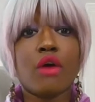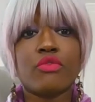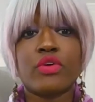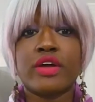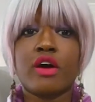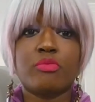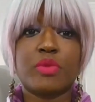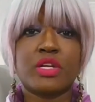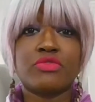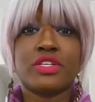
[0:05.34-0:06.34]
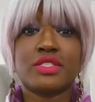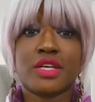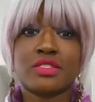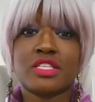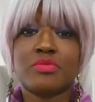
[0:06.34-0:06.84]
Offering health benefits
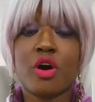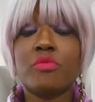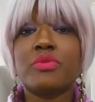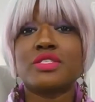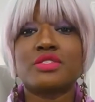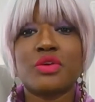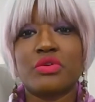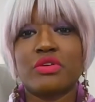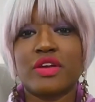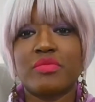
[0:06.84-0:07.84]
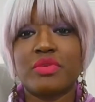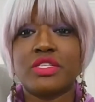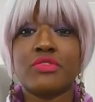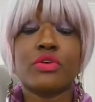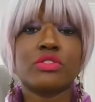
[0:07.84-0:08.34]
as a small business owner can be
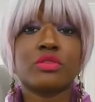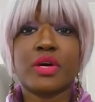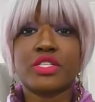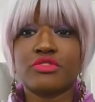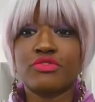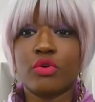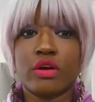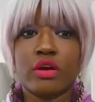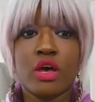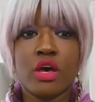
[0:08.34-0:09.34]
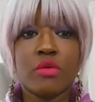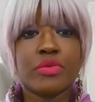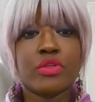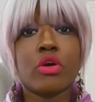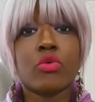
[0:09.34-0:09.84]
difficult to budget for,
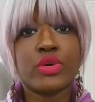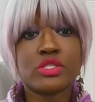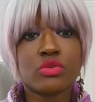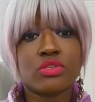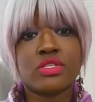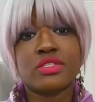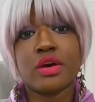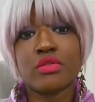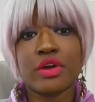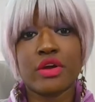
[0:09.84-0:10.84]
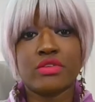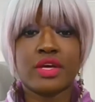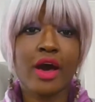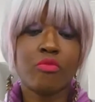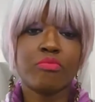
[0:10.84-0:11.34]
but there are resources out there
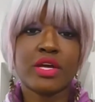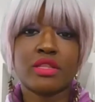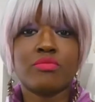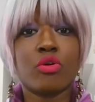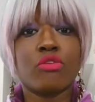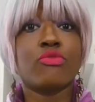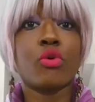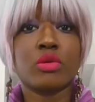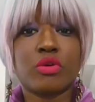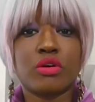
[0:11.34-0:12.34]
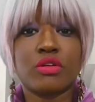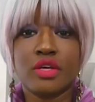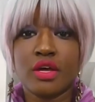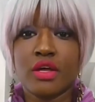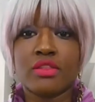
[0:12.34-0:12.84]
to help make them more affordable.
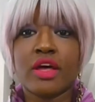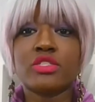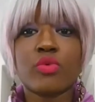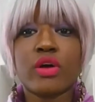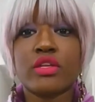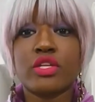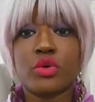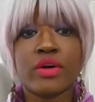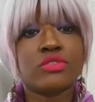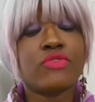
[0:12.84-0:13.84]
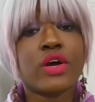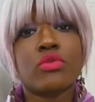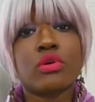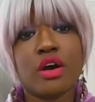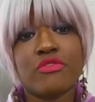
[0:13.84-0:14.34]
That's why the U.S.
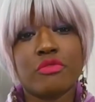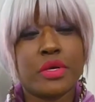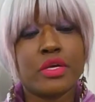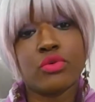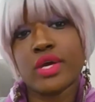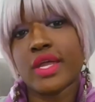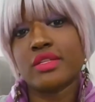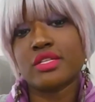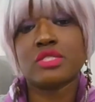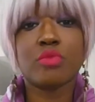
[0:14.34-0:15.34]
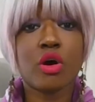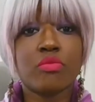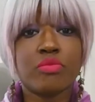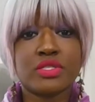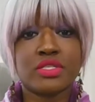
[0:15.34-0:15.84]
federal government created the
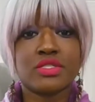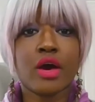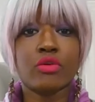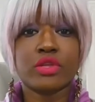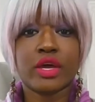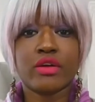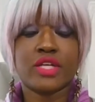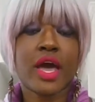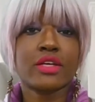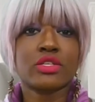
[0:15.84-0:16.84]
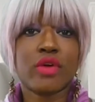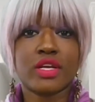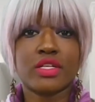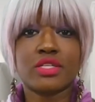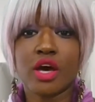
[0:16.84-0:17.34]
Small Business Healthcare Tax
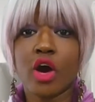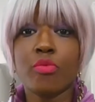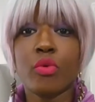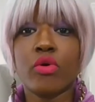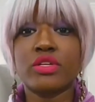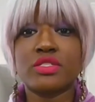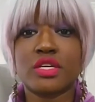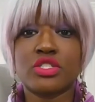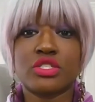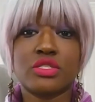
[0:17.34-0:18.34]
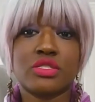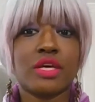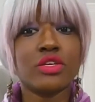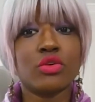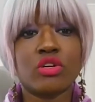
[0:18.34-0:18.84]
Credit to help organizations
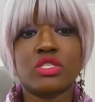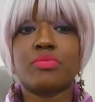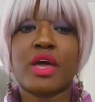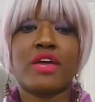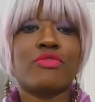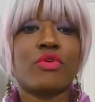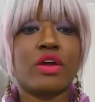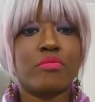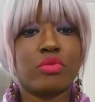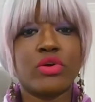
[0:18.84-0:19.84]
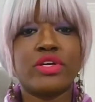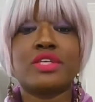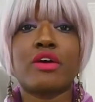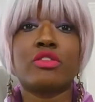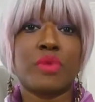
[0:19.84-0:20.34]
like yours pay for
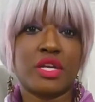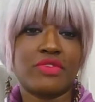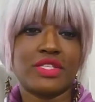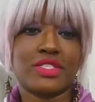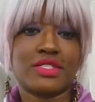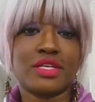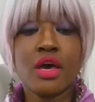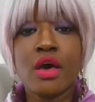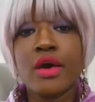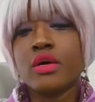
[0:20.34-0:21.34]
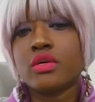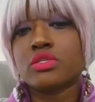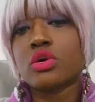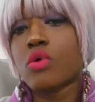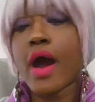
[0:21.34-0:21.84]
employees' health benefits.
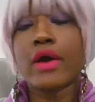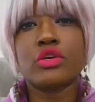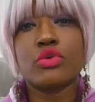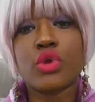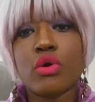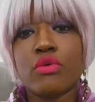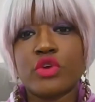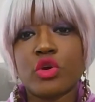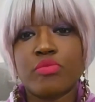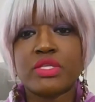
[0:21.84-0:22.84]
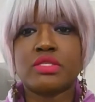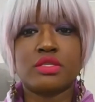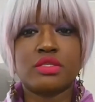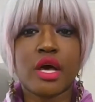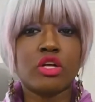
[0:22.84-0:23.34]
So, how do you know if your
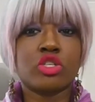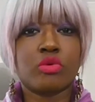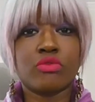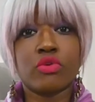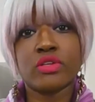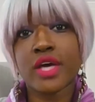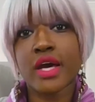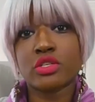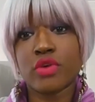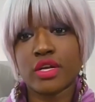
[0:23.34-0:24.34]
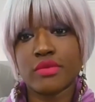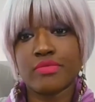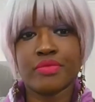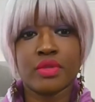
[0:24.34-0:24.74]
business is eligible for a tax credit?